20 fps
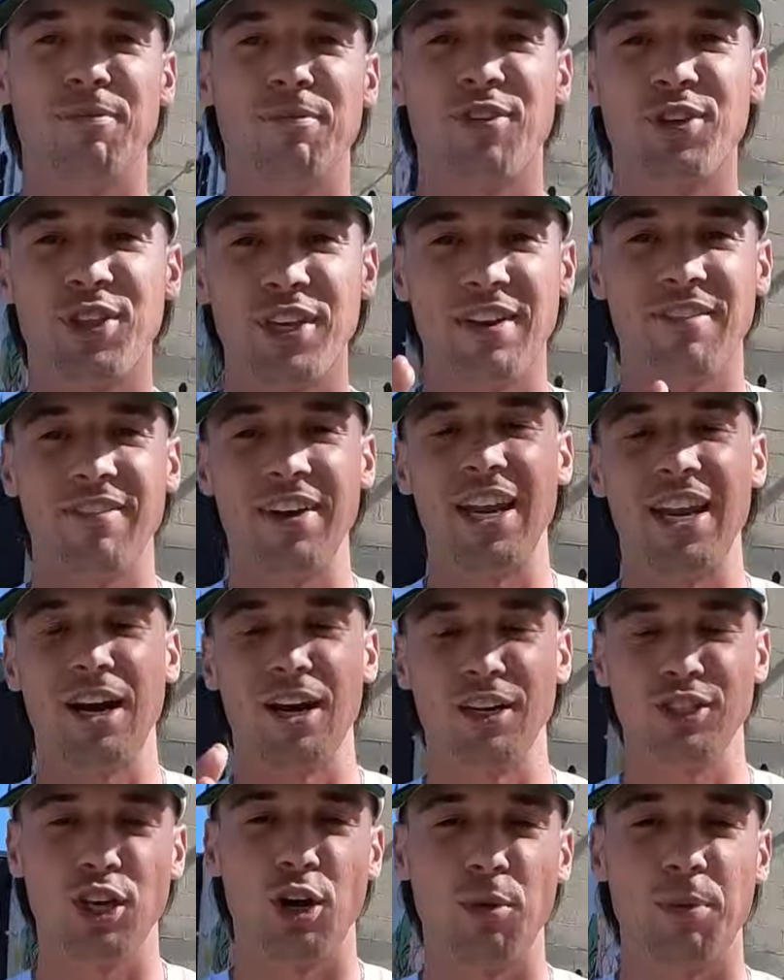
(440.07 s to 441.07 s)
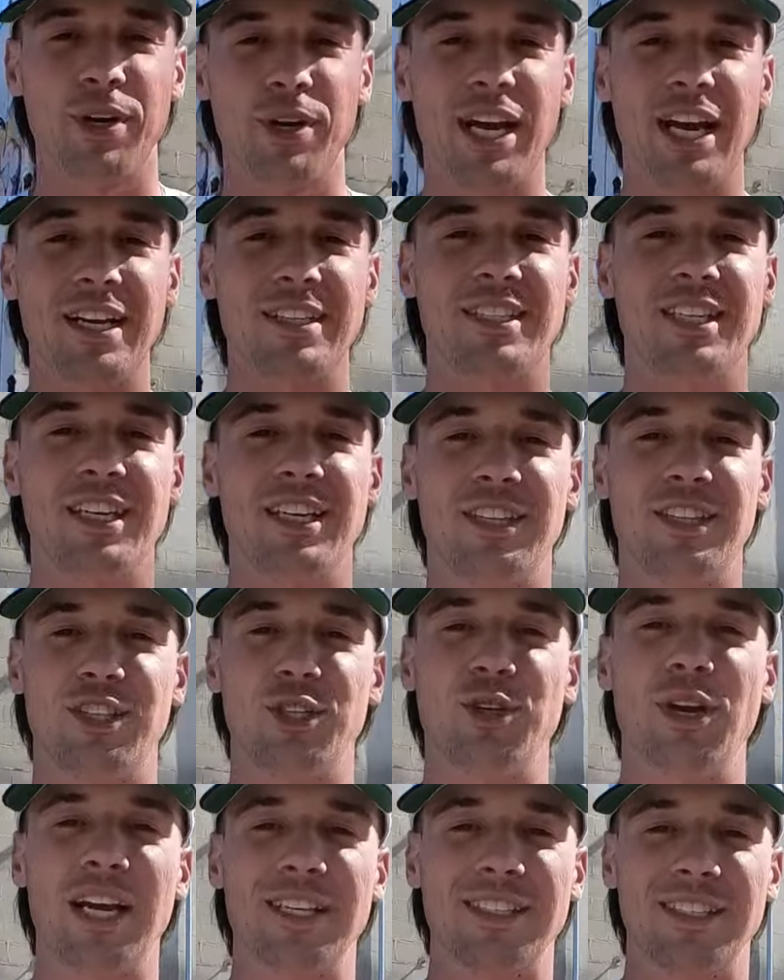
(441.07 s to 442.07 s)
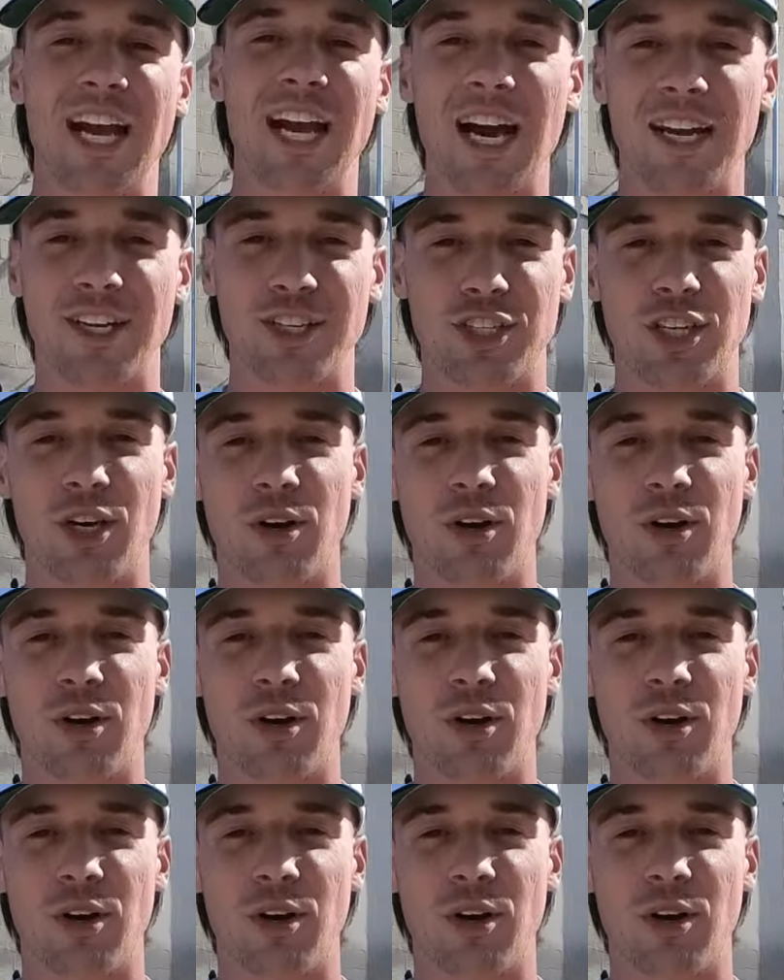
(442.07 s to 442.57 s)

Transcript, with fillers: up for the event October 19th. You guys got to